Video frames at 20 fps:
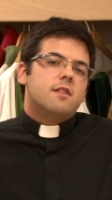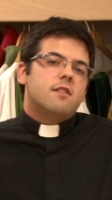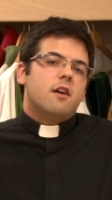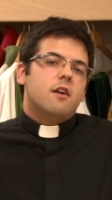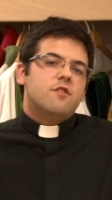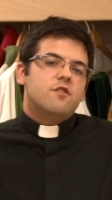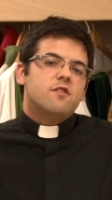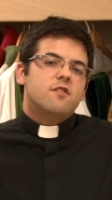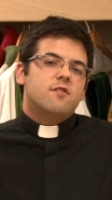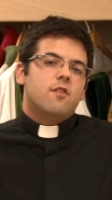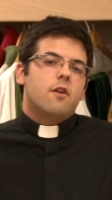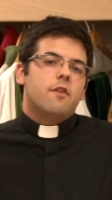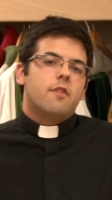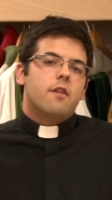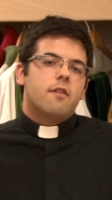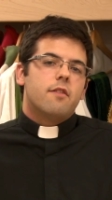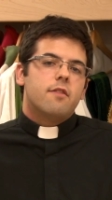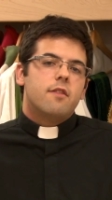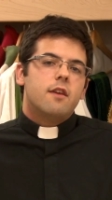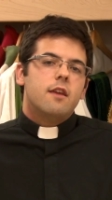touches on
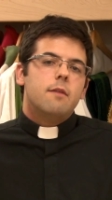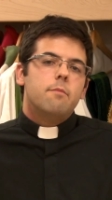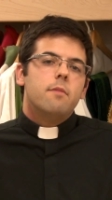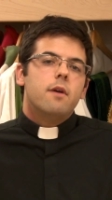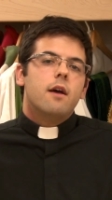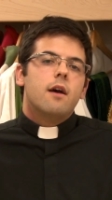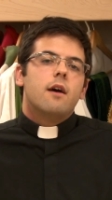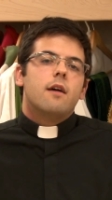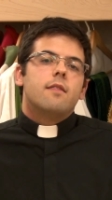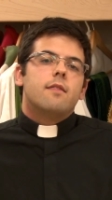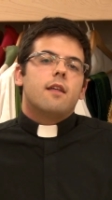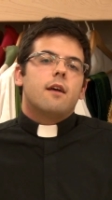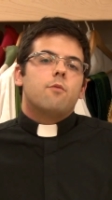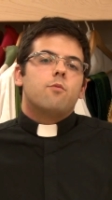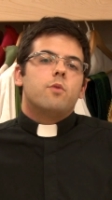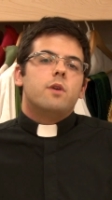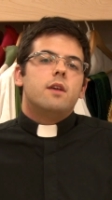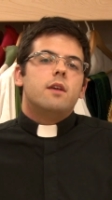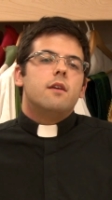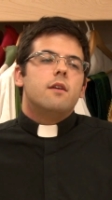the theme
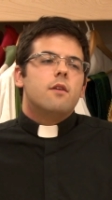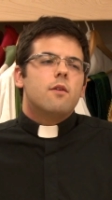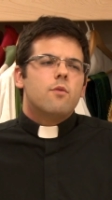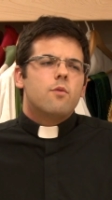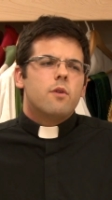that we,